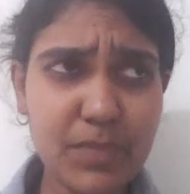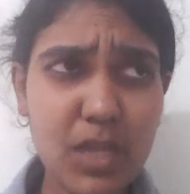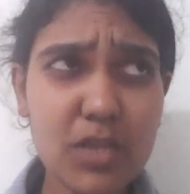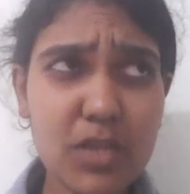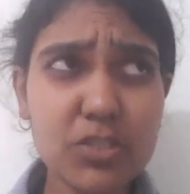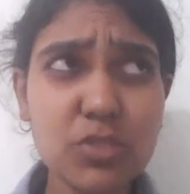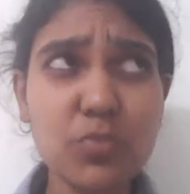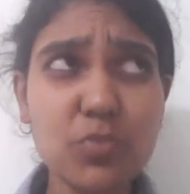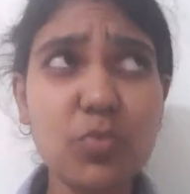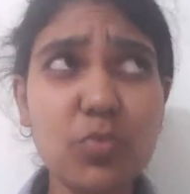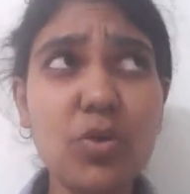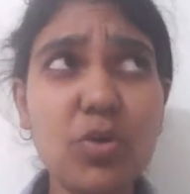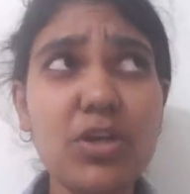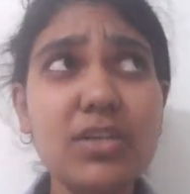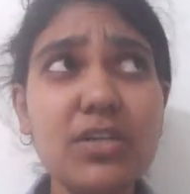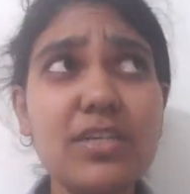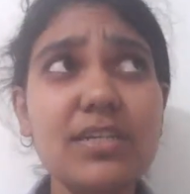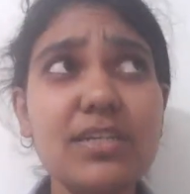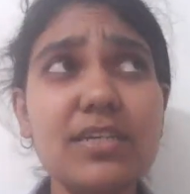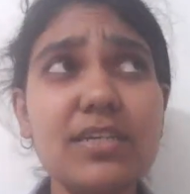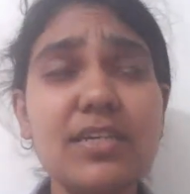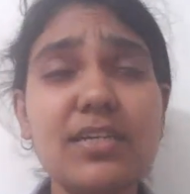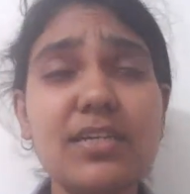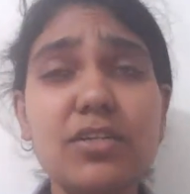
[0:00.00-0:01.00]
So
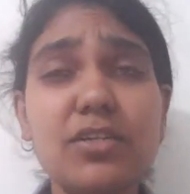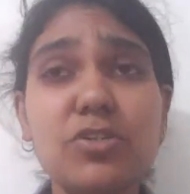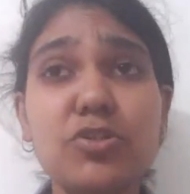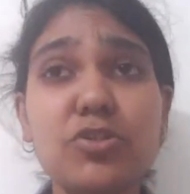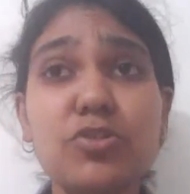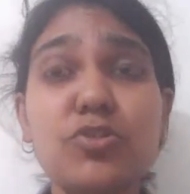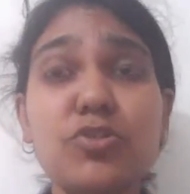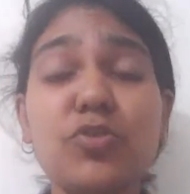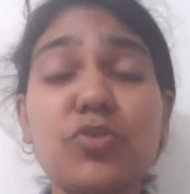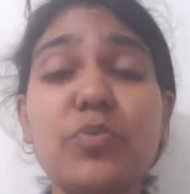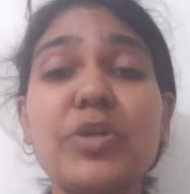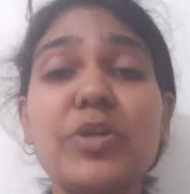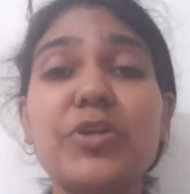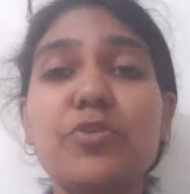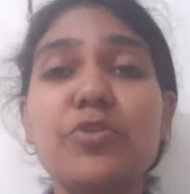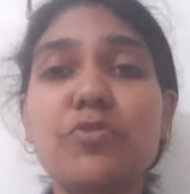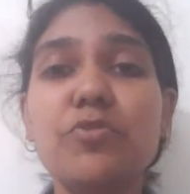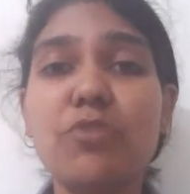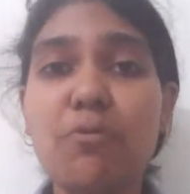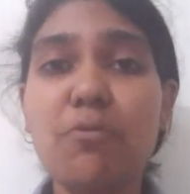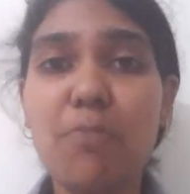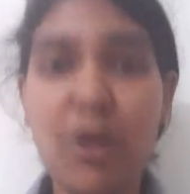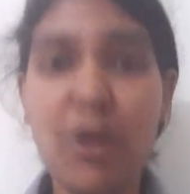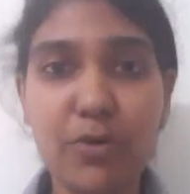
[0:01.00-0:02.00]
what do we
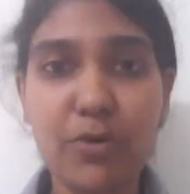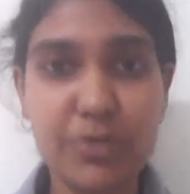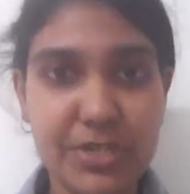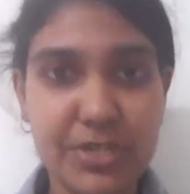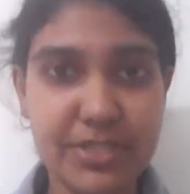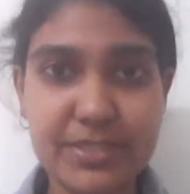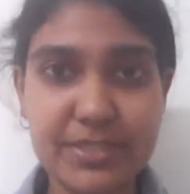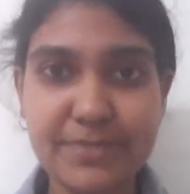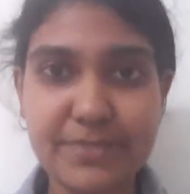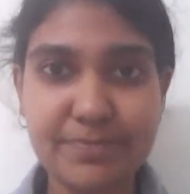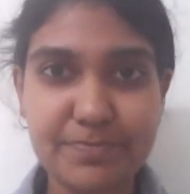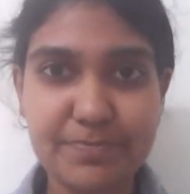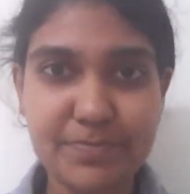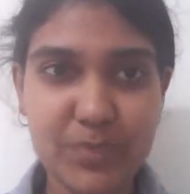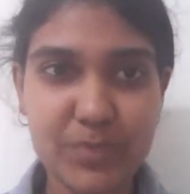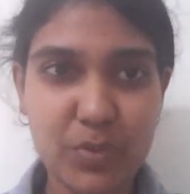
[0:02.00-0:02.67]
do about it?